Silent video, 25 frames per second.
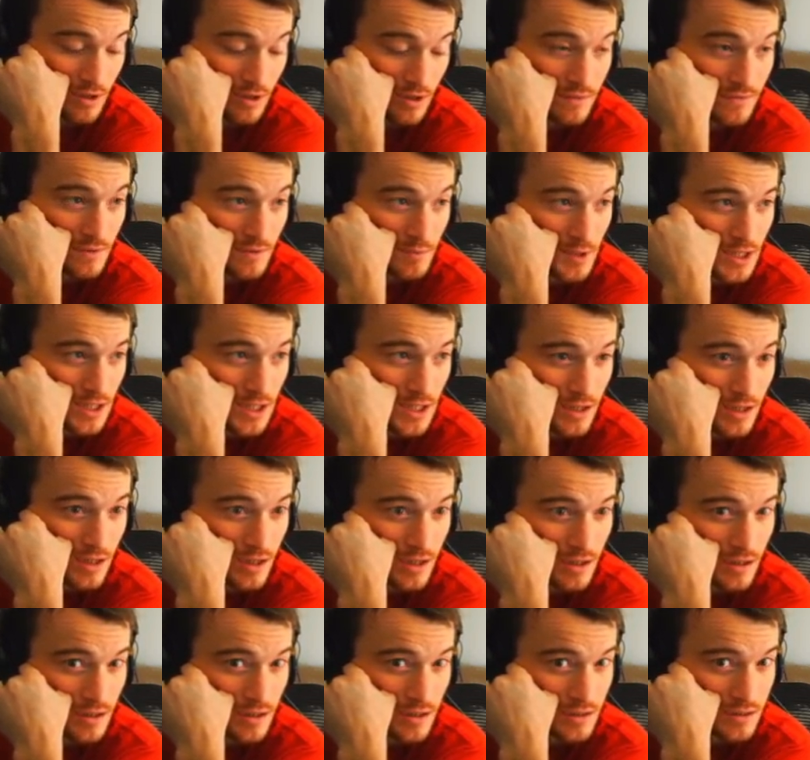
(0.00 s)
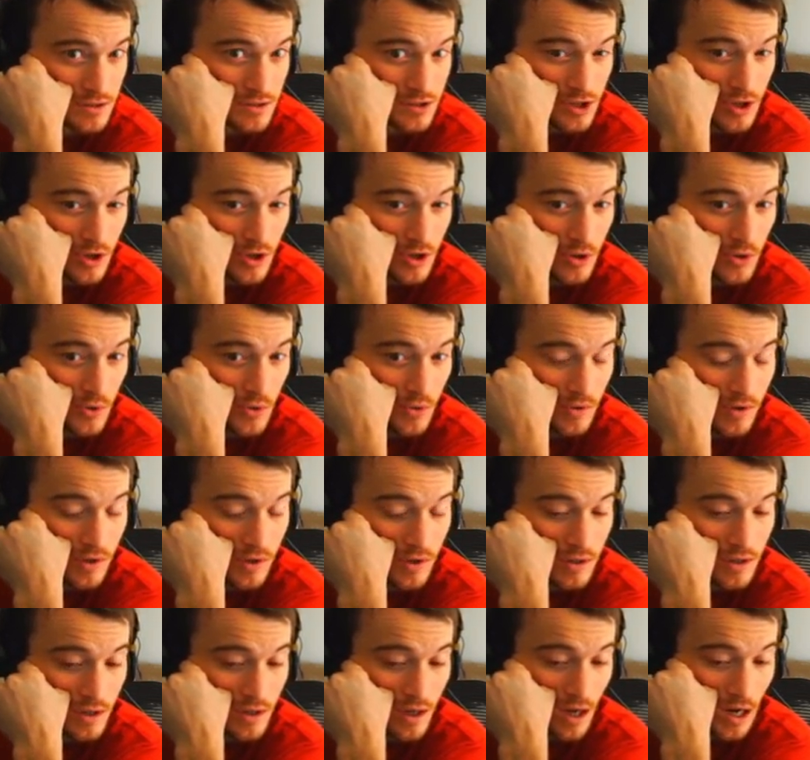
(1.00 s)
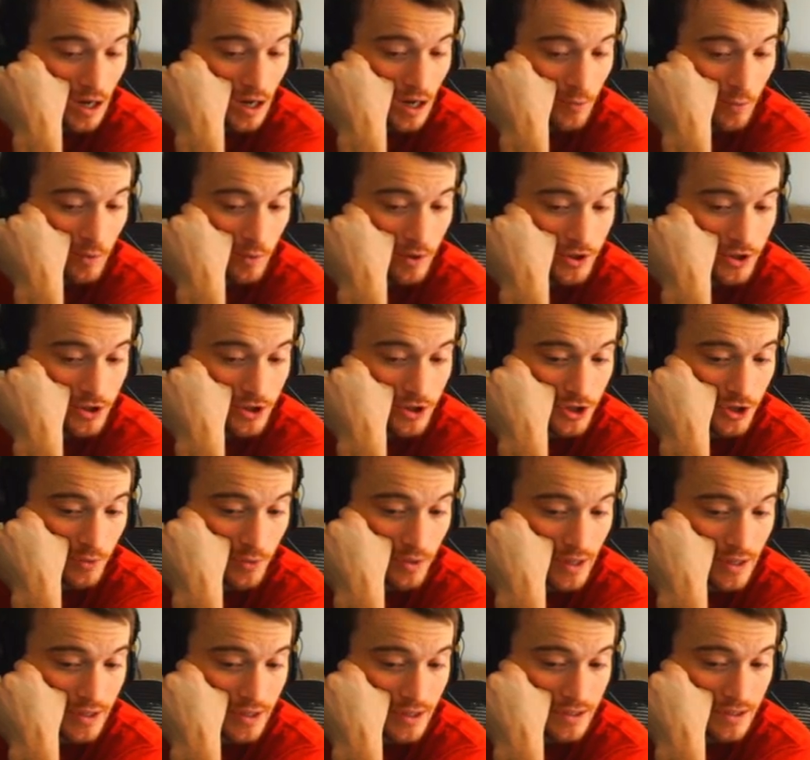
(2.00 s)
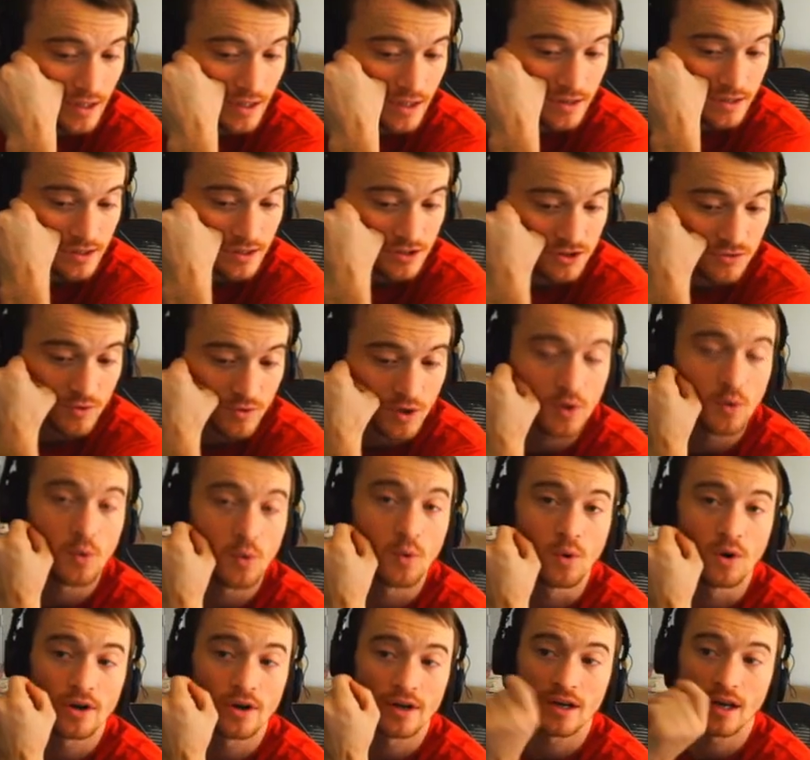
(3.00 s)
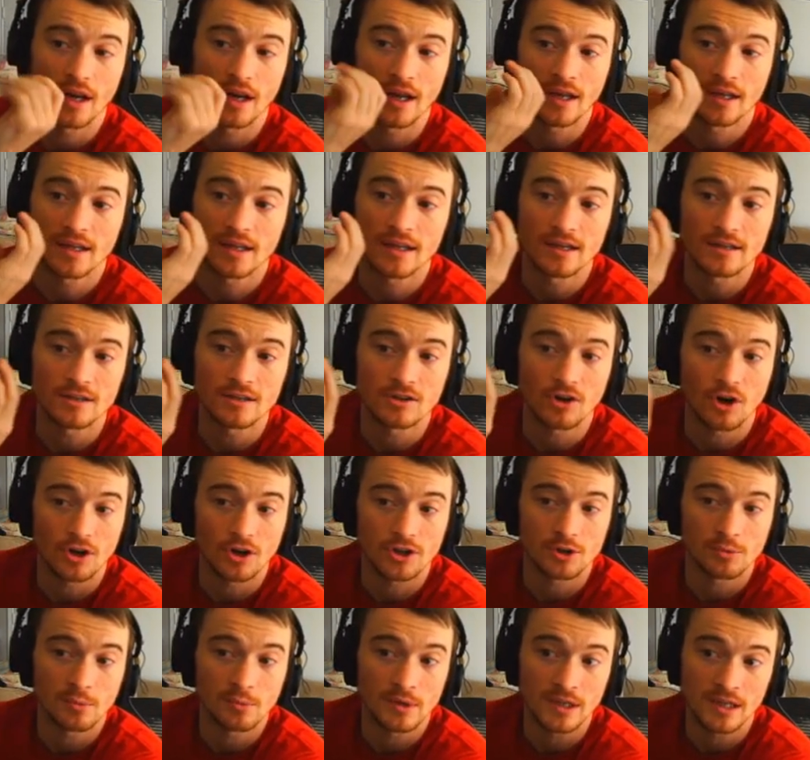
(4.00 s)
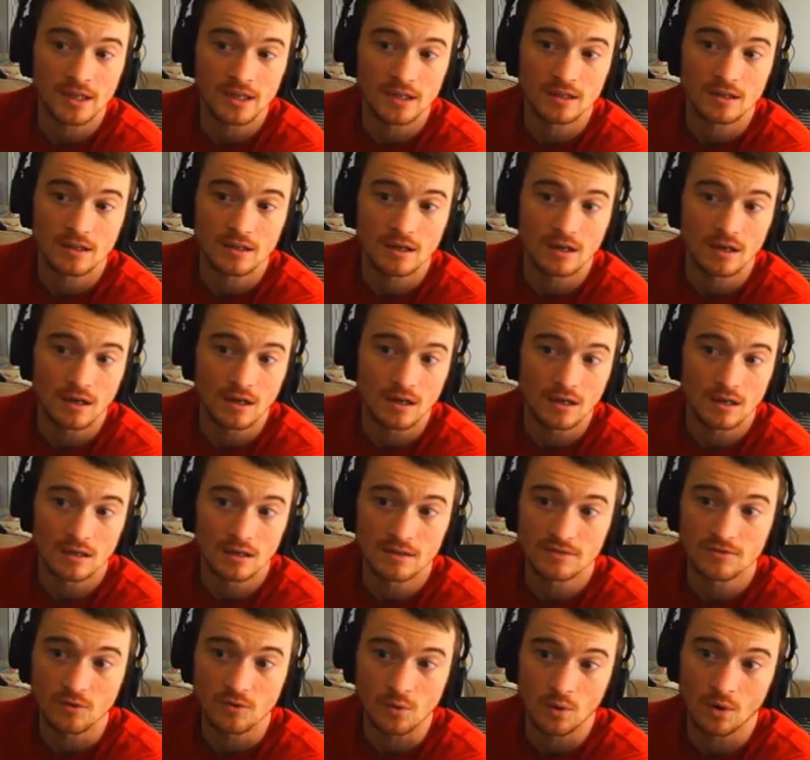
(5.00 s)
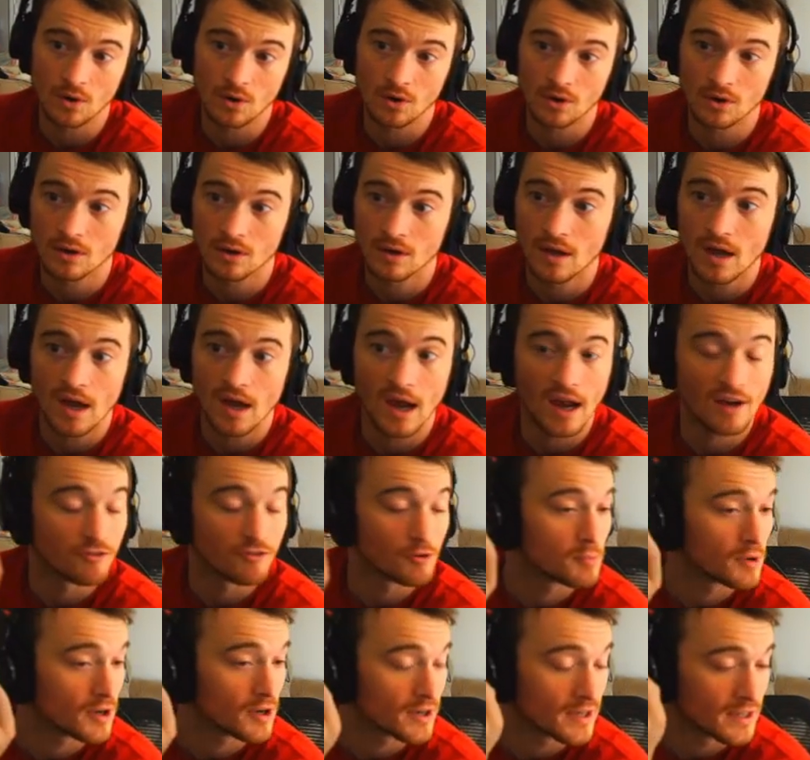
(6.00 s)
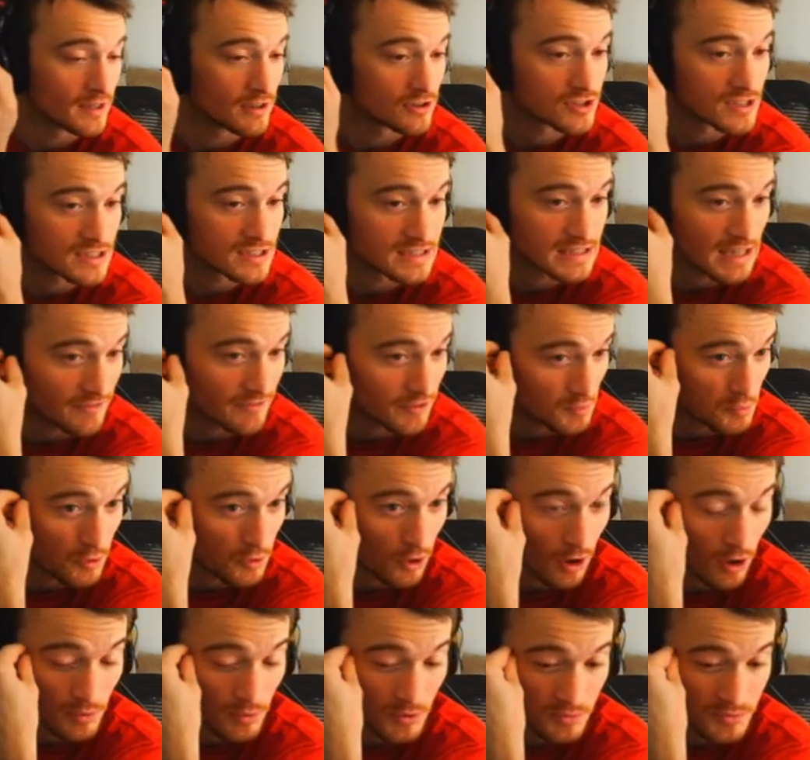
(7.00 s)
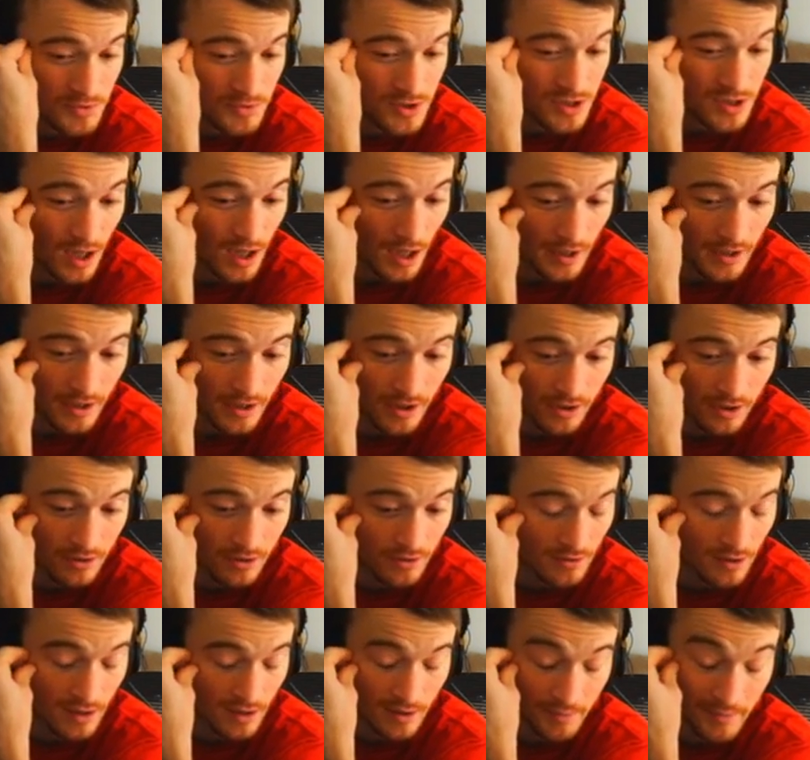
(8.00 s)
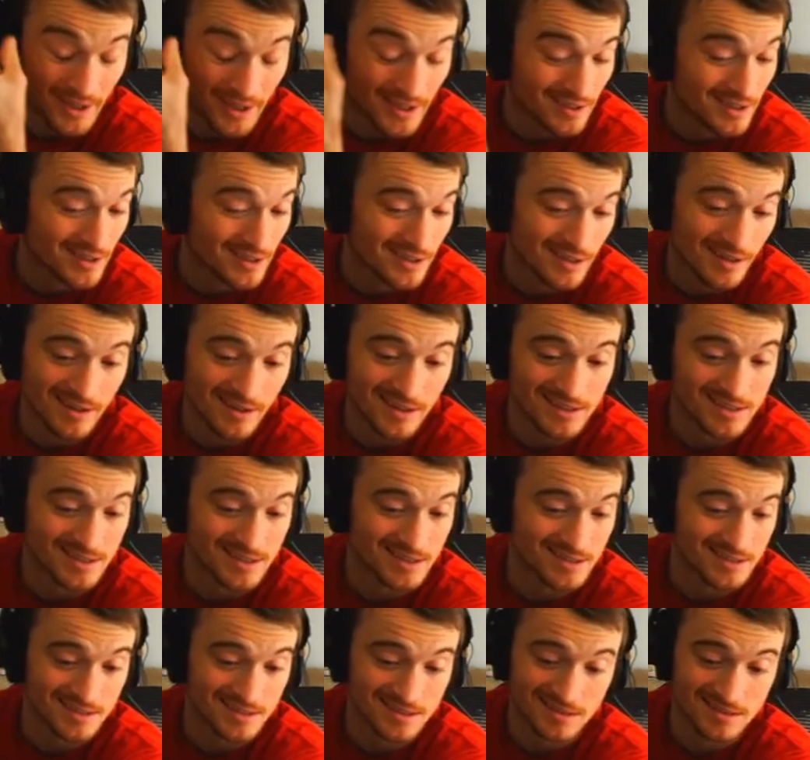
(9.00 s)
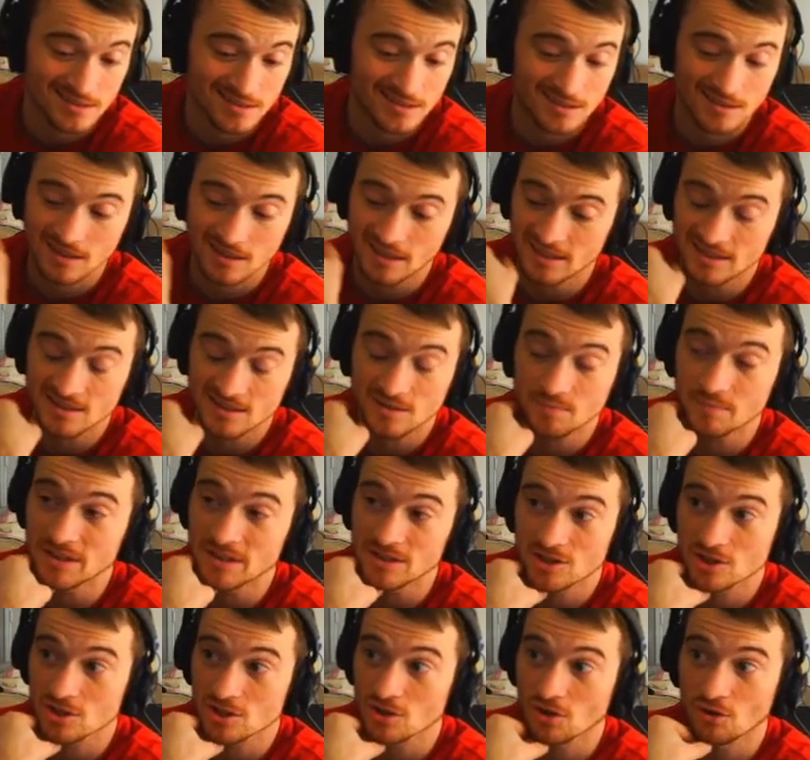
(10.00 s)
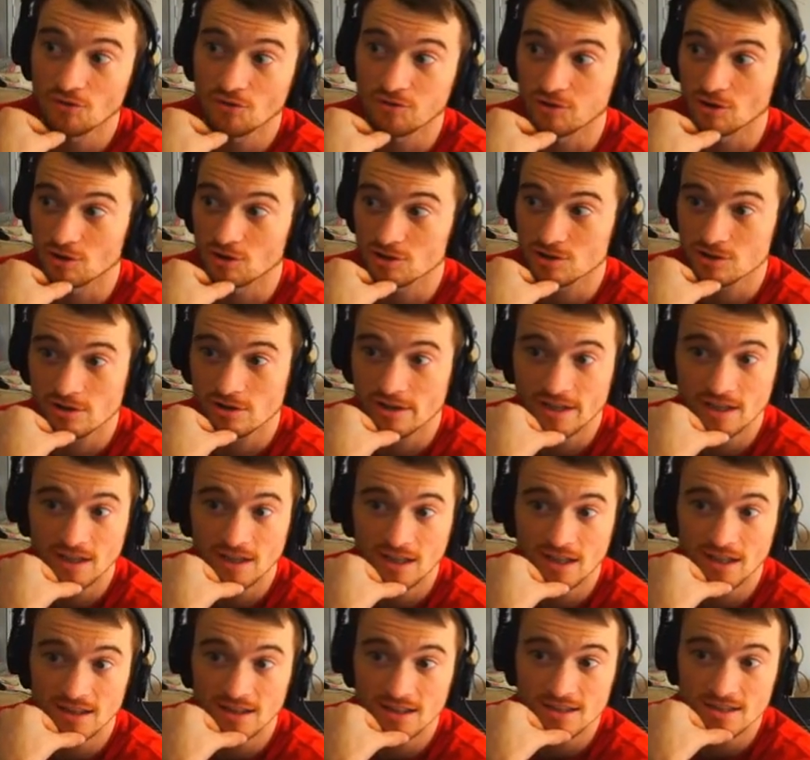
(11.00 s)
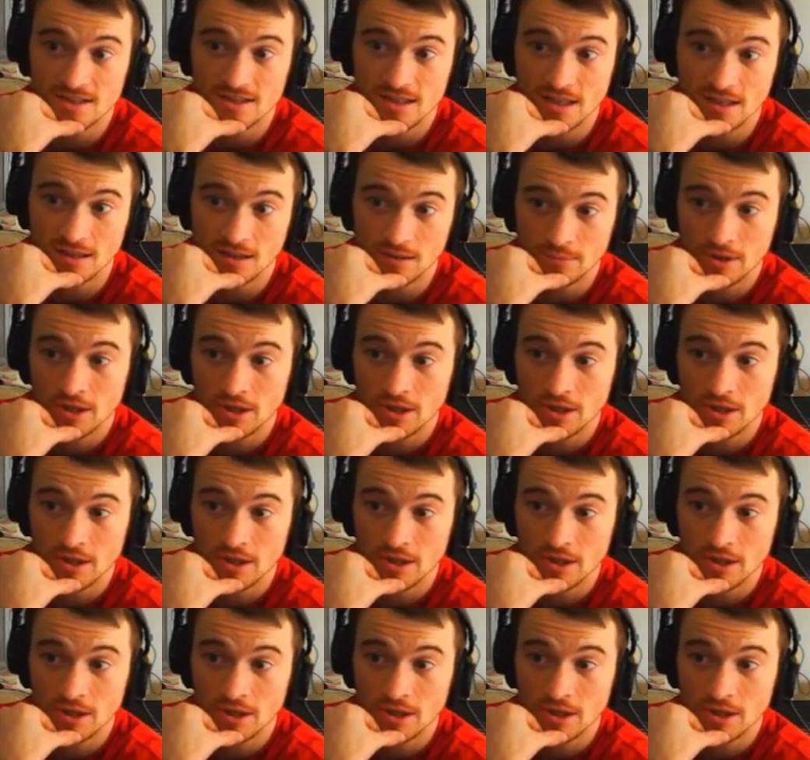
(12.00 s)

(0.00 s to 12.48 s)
for me. So I wanted to go ahead and get this recorded and get it documented for everybody else that's having problems. I mean, it's been so frustrating to get this set up.